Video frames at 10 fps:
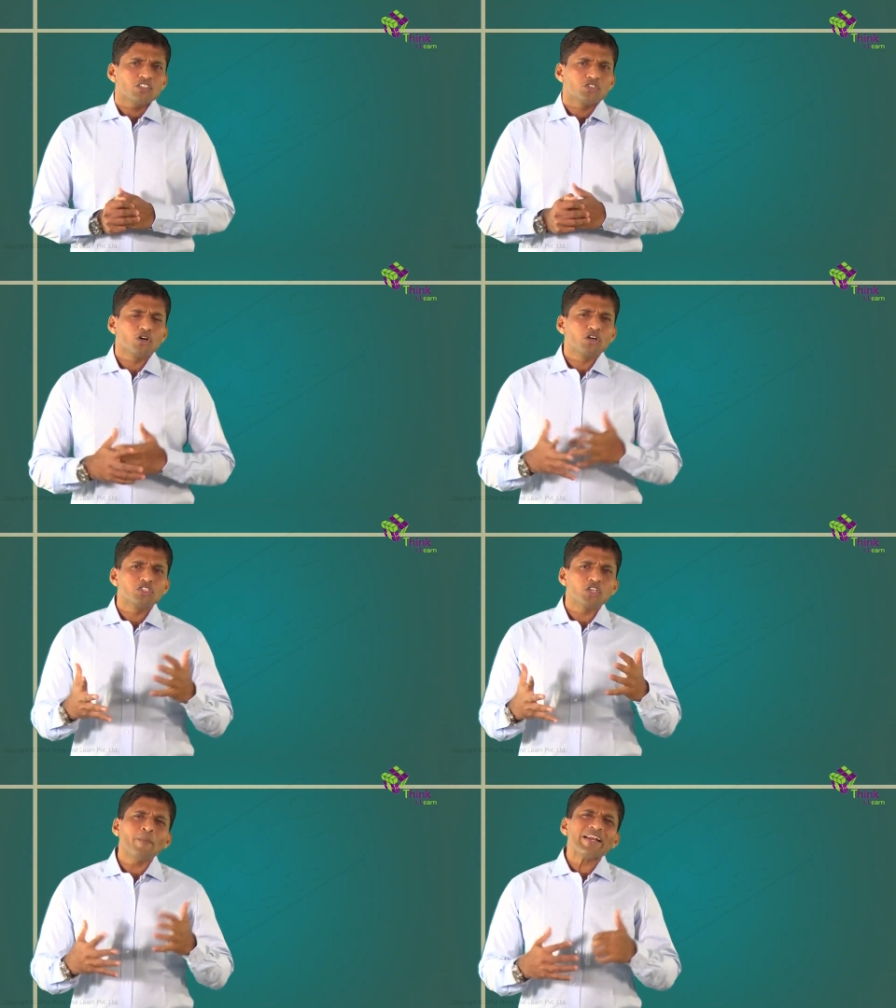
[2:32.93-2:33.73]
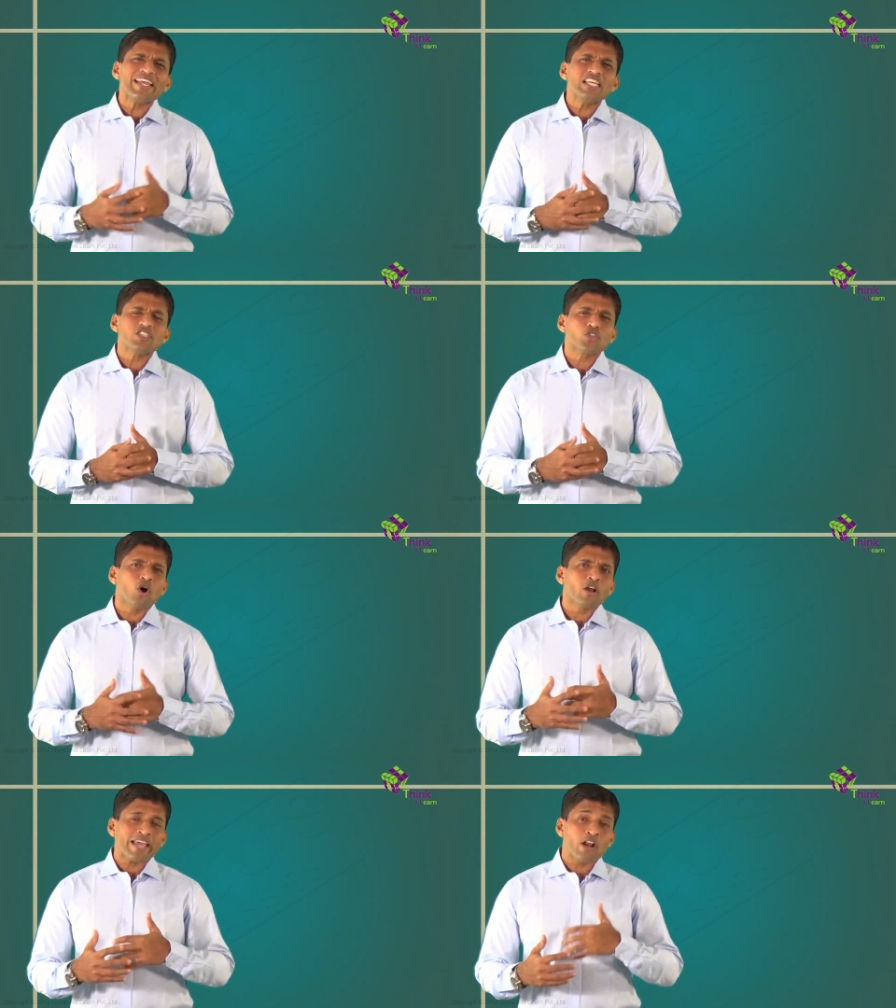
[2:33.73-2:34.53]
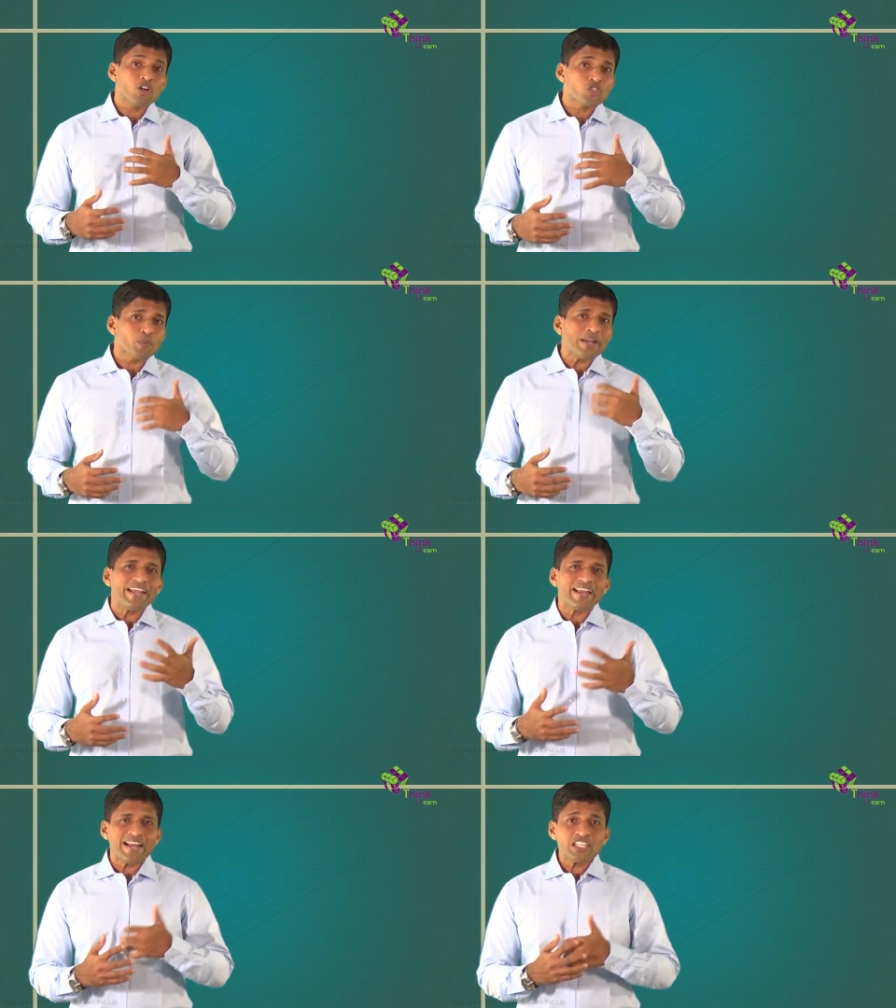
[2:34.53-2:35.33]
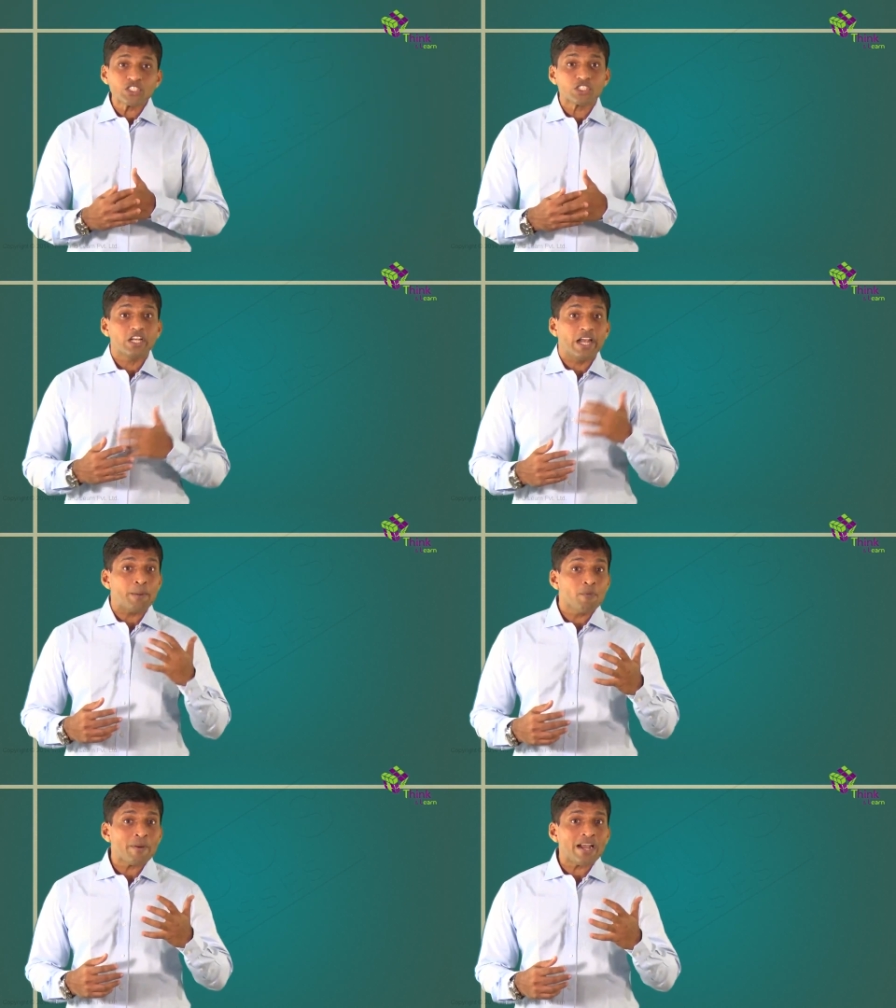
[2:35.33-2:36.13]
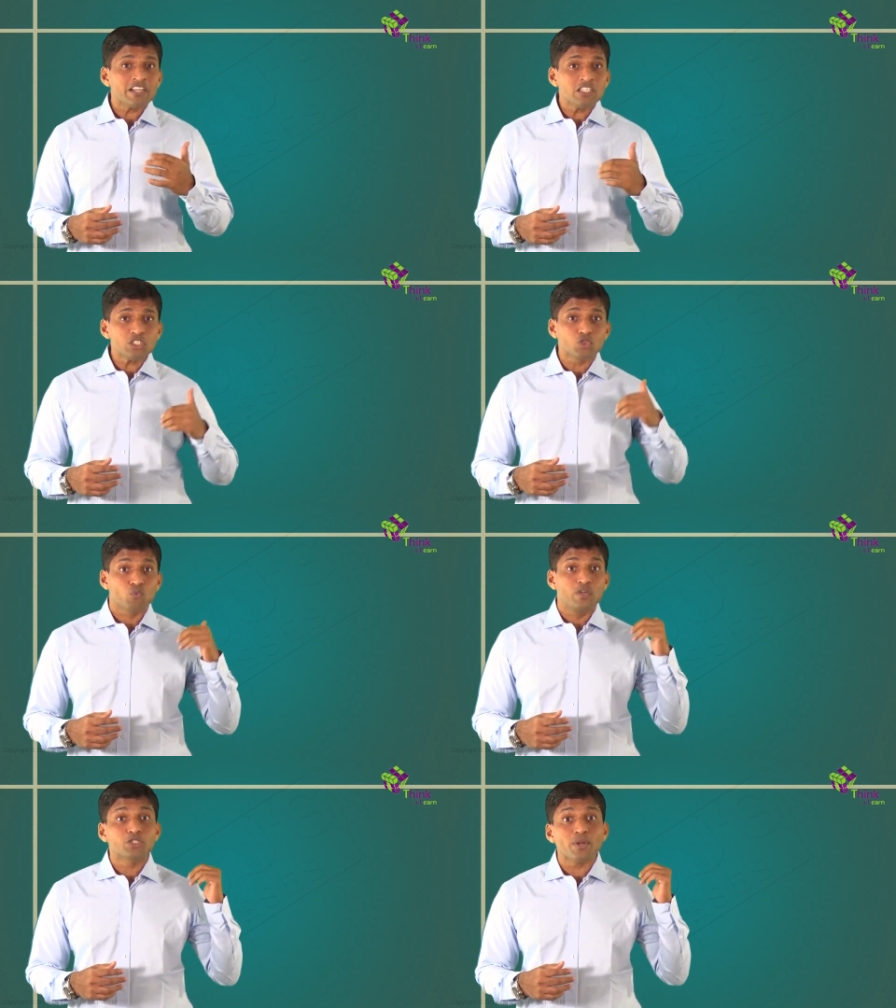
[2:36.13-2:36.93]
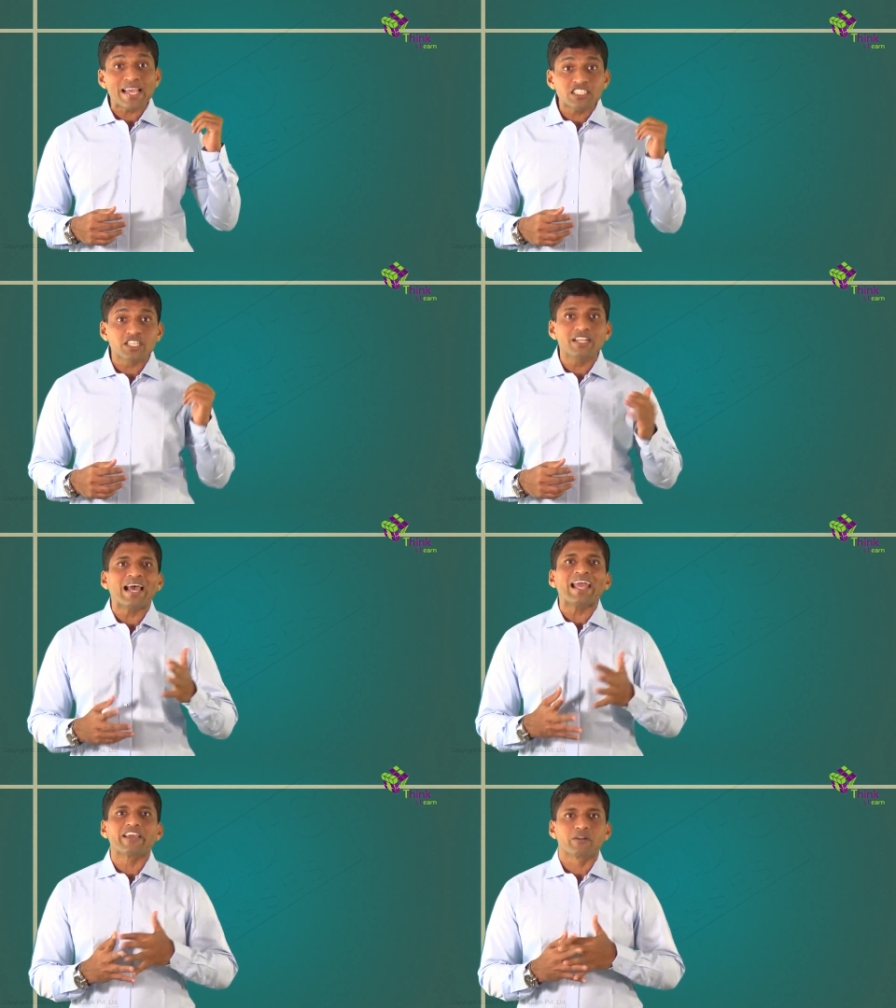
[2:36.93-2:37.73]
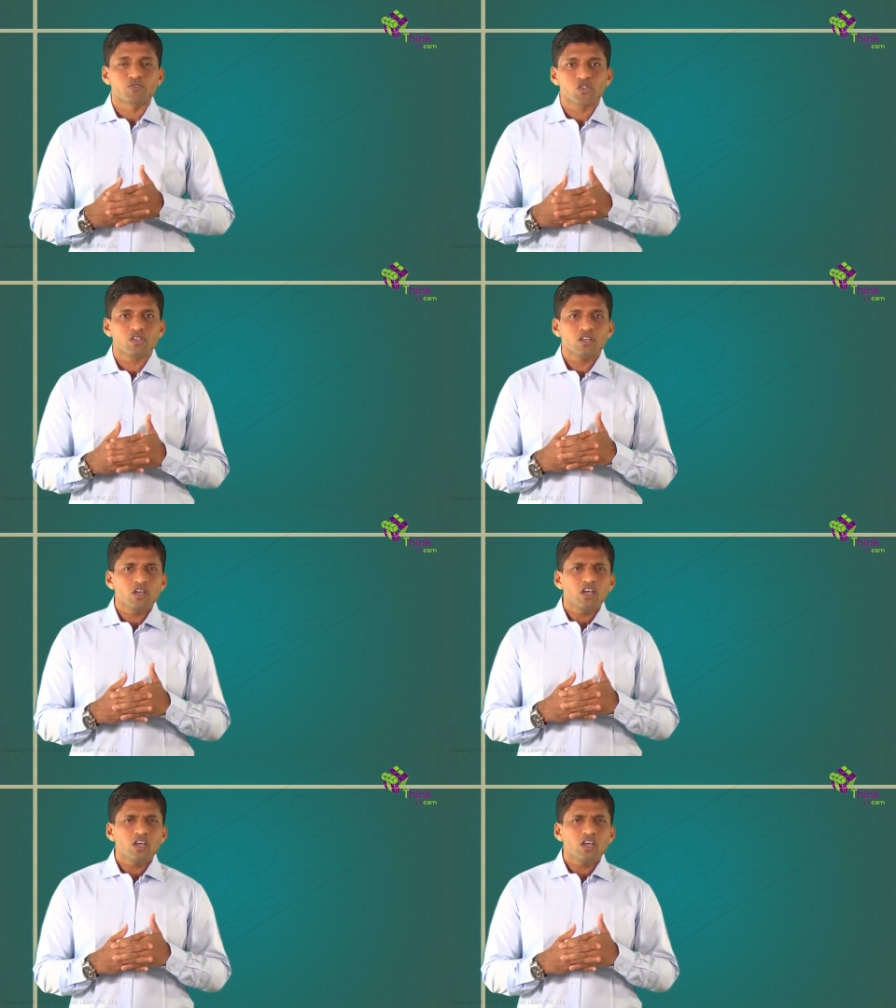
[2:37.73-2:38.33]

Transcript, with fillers: So geometries can also be taken as number patterns visualized in diagrams.